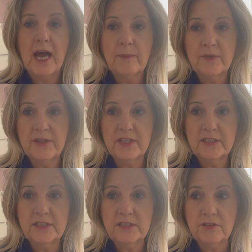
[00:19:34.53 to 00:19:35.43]

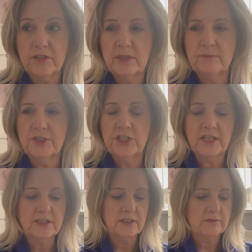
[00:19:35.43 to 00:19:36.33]
Amethyst Cream
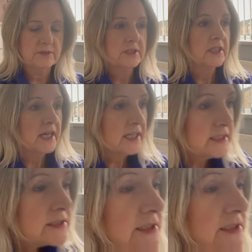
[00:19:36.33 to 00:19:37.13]
Shadow and it,